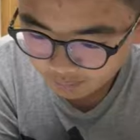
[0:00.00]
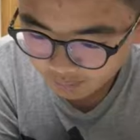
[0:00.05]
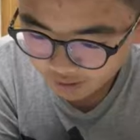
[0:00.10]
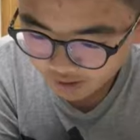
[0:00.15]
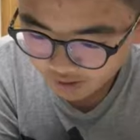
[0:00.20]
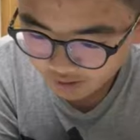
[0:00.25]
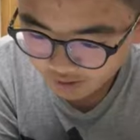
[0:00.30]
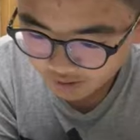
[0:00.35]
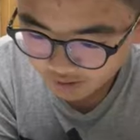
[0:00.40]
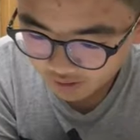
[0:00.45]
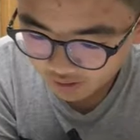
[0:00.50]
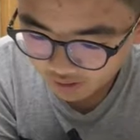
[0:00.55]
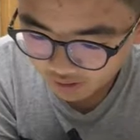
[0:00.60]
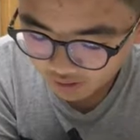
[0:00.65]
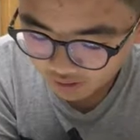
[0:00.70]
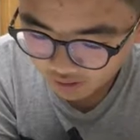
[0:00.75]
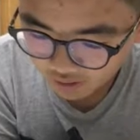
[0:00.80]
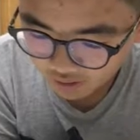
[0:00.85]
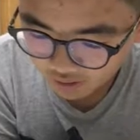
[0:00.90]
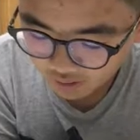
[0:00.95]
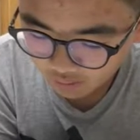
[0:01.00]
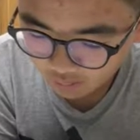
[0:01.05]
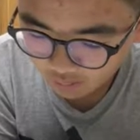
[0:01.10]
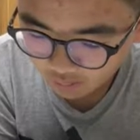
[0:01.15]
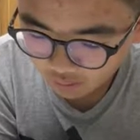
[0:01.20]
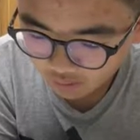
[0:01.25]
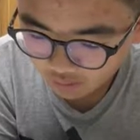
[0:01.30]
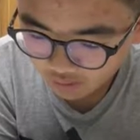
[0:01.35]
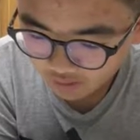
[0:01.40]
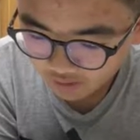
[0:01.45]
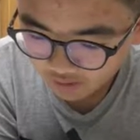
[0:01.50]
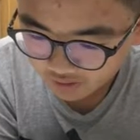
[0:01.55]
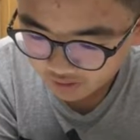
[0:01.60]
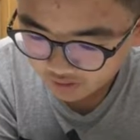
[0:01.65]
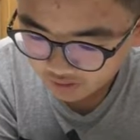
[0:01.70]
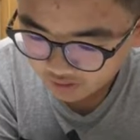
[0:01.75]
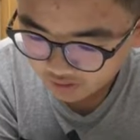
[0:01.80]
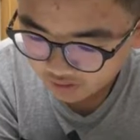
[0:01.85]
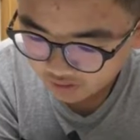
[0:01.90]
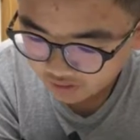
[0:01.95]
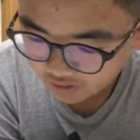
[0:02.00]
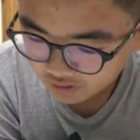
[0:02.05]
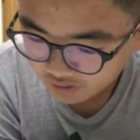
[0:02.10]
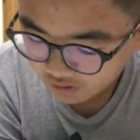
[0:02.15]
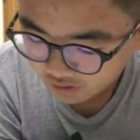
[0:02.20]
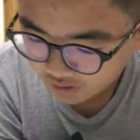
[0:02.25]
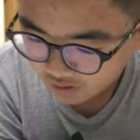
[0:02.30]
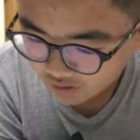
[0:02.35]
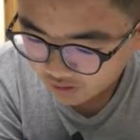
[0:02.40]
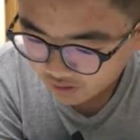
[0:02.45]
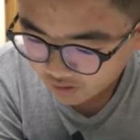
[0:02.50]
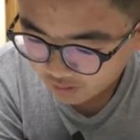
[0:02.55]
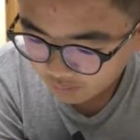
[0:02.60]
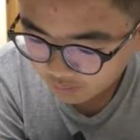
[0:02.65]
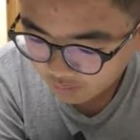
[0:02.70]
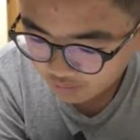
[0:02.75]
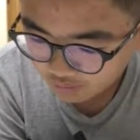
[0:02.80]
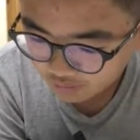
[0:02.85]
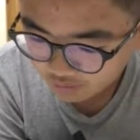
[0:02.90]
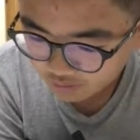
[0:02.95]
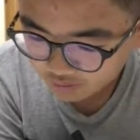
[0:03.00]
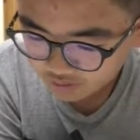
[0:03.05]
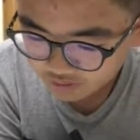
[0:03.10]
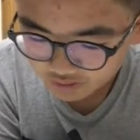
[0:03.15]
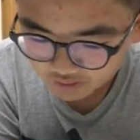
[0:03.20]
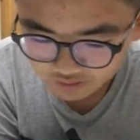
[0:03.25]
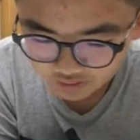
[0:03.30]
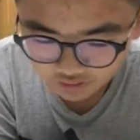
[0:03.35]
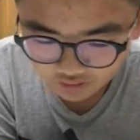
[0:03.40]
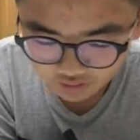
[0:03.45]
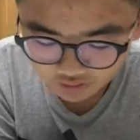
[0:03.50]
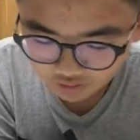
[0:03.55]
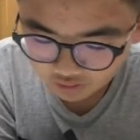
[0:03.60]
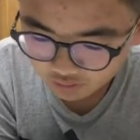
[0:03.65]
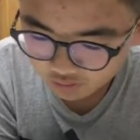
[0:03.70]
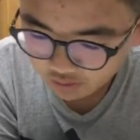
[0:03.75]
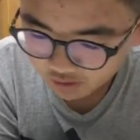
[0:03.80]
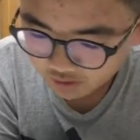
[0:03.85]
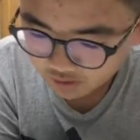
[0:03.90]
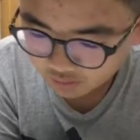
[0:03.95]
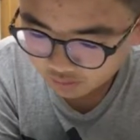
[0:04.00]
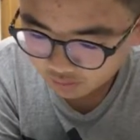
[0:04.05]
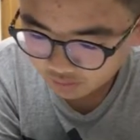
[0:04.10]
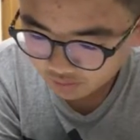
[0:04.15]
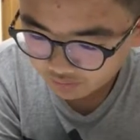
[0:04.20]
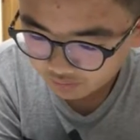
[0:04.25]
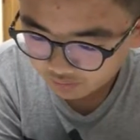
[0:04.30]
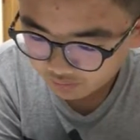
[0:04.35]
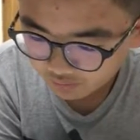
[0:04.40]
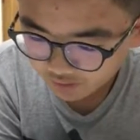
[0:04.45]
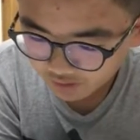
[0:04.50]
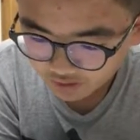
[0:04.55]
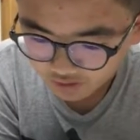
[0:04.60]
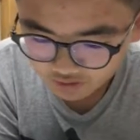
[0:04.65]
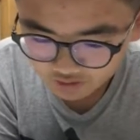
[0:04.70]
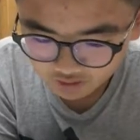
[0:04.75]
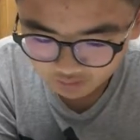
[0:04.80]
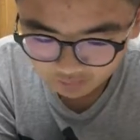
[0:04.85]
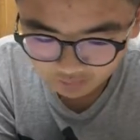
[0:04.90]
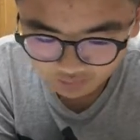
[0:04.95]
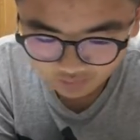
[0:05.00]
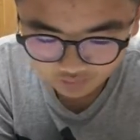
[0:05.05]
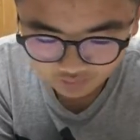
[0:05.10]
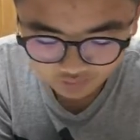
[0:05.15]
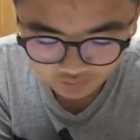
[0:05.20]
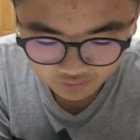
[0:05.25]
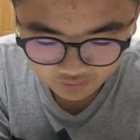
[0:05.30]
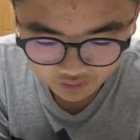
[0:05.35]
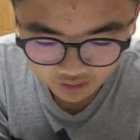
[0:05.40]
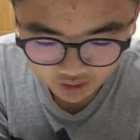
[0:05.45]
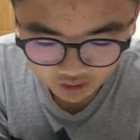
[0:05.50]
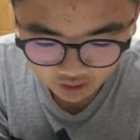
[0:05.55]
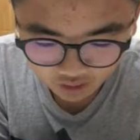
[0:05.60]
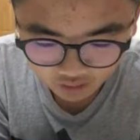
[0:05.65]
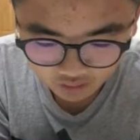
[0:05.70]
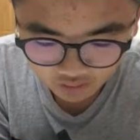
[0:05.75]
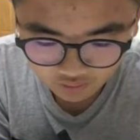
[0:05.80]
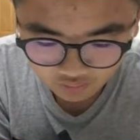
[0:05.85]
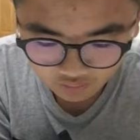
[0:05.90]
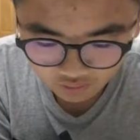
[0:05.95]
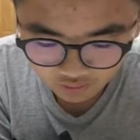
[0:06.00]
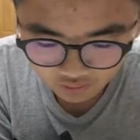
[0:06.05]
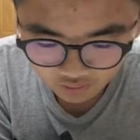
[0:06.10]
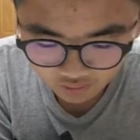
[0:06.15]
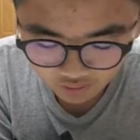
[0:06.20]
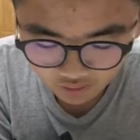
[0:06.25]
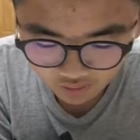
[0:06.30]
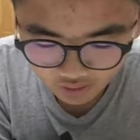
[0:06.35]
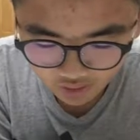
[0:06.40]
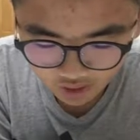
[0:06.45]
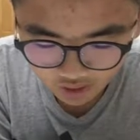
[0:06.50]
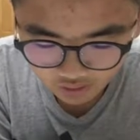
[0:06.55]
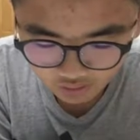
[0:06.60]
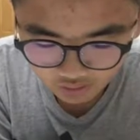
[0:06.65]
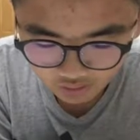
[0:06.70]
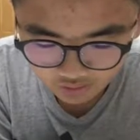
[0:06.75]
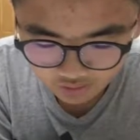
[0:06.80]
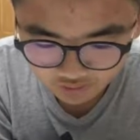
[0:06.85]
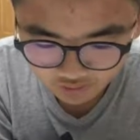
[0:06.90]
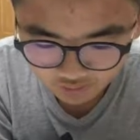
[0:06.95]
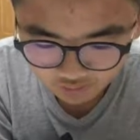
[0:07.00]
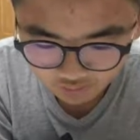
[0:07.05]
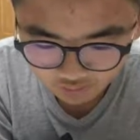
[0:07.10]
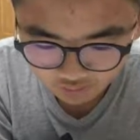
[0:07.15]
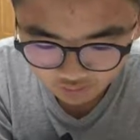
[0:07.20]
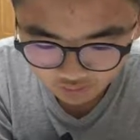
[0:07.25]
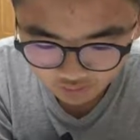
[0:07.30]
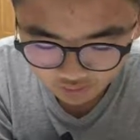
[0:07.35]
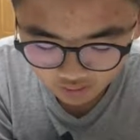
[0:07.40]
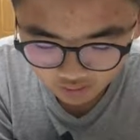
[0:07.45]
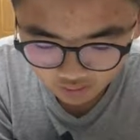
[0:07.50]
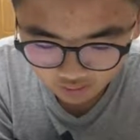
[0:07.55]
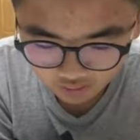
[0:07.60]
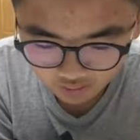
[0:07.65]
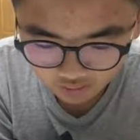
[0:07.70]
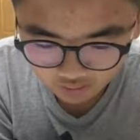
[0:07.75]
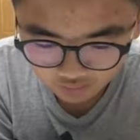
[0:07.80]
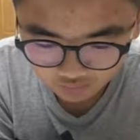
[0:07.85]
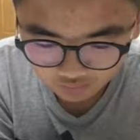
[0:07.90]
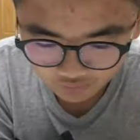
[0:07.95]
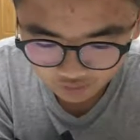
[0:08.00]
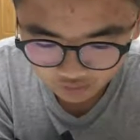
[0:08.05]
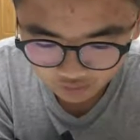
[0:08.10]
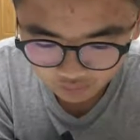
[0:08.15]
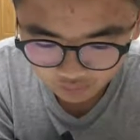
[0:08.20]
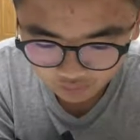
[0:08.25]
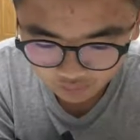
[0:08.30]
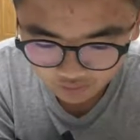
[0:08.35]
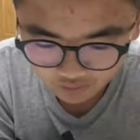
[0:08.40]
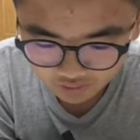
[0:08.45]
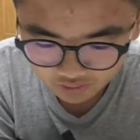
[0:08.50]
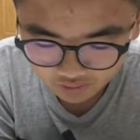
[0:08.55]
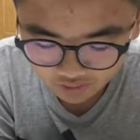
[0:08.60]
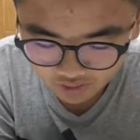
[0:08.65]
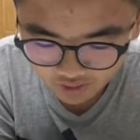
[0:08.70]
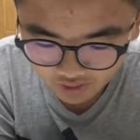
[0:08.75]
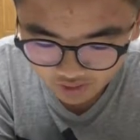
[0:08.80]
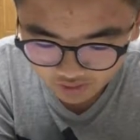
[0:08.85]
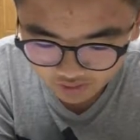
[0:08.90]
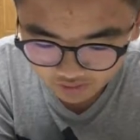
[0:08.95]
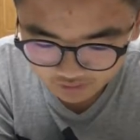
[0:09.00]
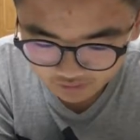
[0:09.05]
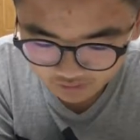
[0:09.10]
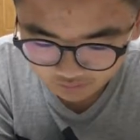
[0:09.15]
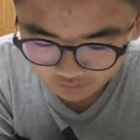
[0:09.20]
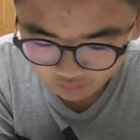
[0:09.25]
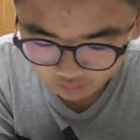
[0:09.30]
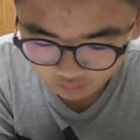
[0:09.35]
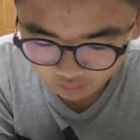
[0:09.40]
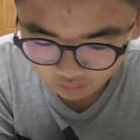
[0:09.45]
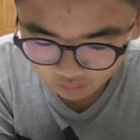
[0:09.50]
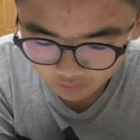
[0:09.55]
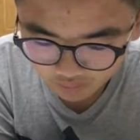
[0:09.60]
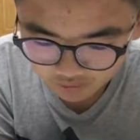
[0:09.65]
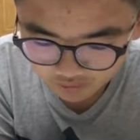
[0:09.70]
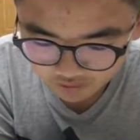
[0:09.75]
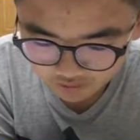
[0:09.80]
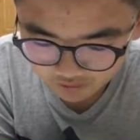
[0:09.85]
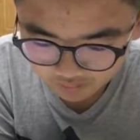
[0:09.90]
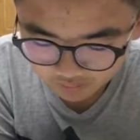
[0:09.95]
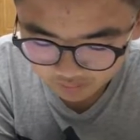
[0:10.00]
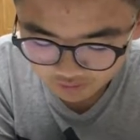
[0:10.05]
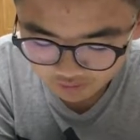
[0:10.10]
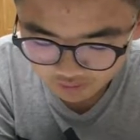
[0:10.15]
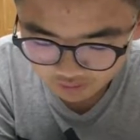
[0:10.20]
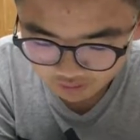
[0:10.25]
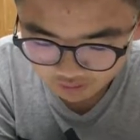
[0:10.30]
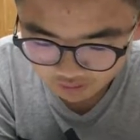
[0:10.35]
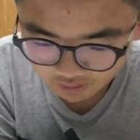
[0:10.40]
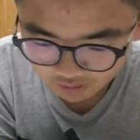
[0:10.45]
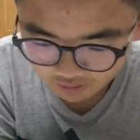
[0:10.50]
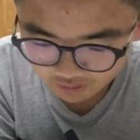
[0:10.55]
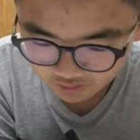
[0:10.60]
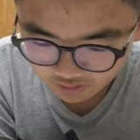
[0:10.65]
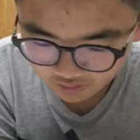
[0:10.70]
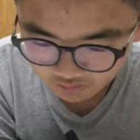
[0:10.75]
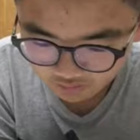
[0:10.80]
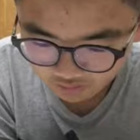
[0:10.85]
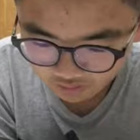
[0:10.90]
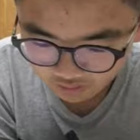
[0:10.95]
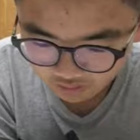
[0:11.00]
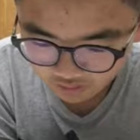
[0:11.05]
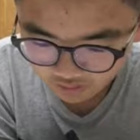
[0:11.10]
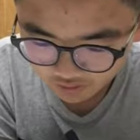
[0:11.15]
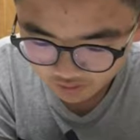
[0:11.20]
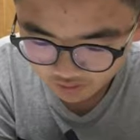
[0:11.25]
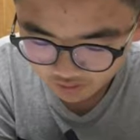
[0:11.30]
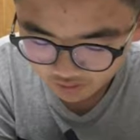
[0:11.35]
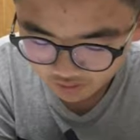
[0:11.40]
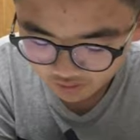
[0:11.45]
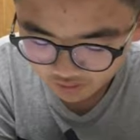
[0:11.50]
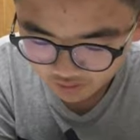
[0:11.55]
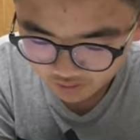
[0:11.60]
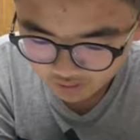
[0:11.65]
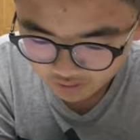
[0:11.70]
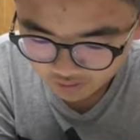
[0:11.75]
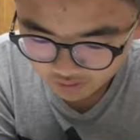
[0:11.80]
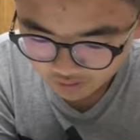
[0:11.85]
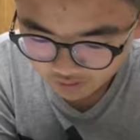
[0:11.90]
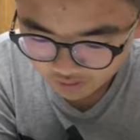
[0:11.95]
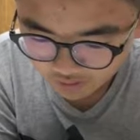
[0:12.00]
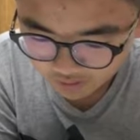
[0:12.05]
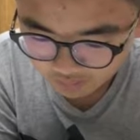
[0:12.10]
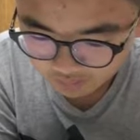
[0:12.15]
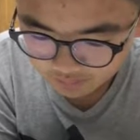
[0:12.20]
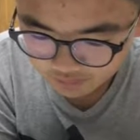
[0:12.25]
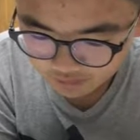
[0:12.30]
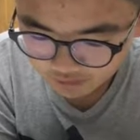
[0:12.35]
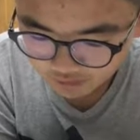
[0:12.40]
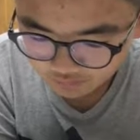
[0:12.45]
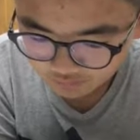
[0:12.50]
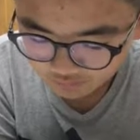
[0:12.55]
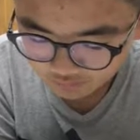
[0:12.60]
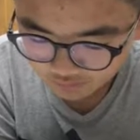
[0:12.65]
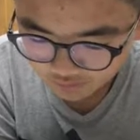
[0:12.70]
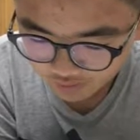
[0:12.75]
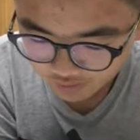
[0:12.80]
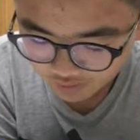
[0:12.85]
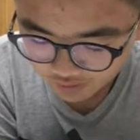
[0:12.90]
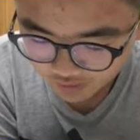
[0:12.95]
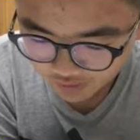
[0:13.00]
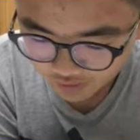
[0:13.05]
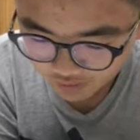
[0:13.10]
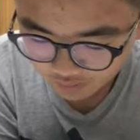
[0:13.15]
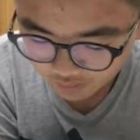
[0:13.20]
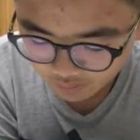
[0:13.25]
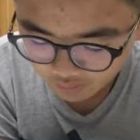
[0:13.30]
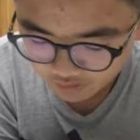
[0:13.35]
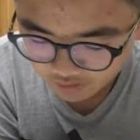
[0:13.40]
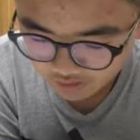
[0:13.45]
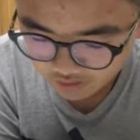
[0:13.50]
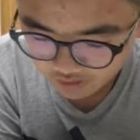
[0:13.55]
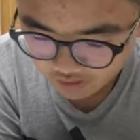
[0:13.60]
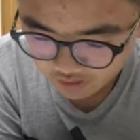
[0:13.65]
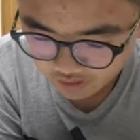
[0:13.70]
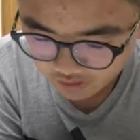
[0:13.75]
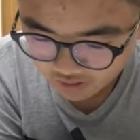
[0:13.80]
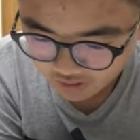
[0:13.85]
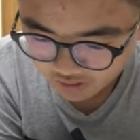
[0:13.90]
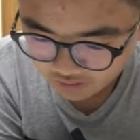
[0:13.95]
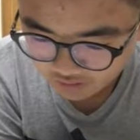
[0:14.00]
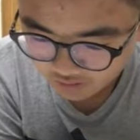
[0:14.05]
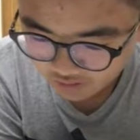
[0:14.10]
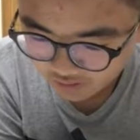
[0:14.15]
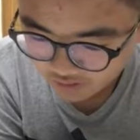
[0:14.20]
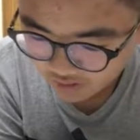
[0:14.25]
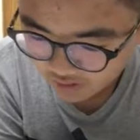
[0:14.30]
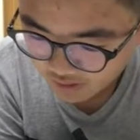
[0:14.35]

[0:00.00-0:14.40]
by arrogantly refusing to dance with Elizabeth. However, on the following several weeks, Mr. Darcy found himself increasingly